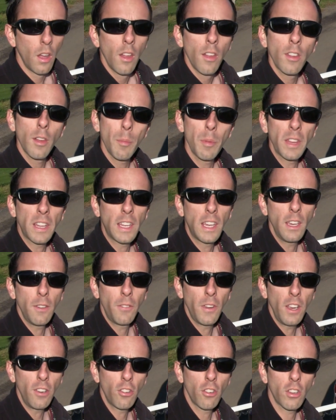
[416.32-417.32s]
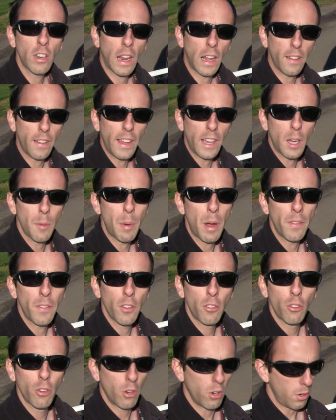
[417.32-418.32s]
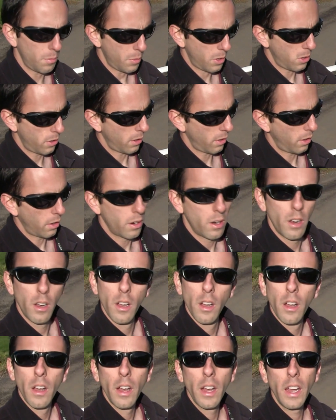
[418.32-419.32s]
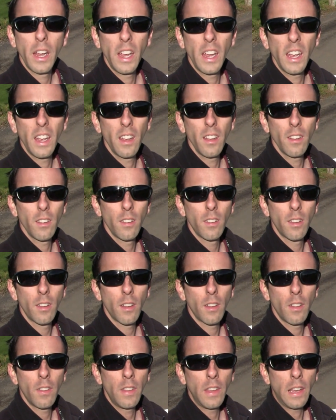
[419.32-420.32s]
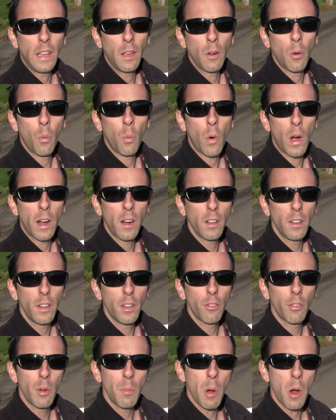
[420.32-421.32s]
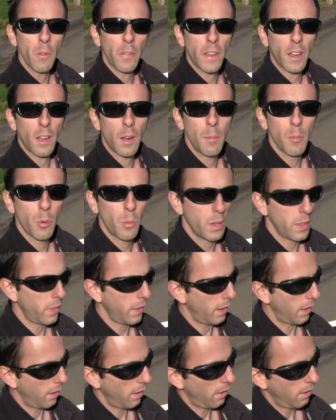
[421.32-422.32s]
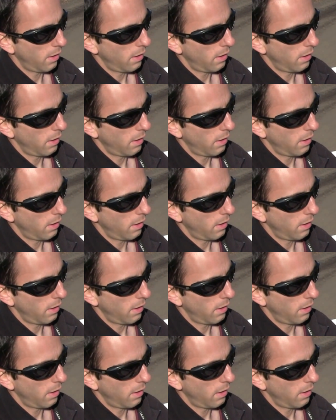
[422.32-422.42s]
Some of the key features that I like about the troll motor is the wireless remote that comes with it.